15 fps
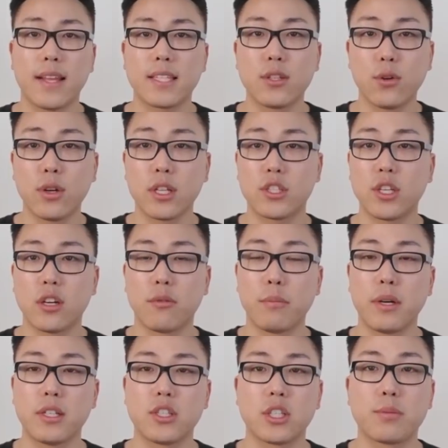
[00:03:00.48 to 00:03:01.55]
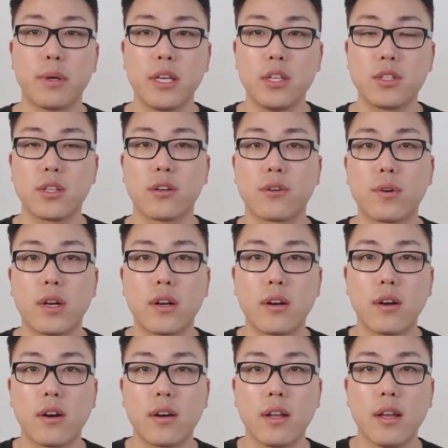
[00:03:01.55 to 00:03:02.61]
that's still a good chunk of money just by using your credit
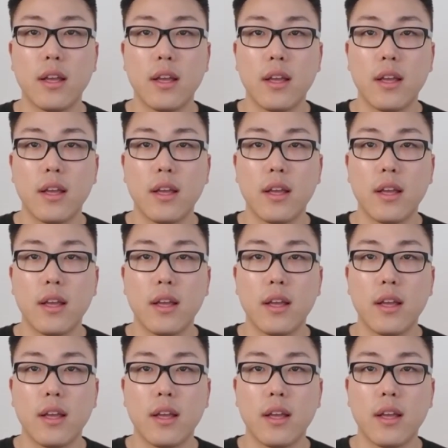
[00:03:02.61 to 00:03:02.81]
card.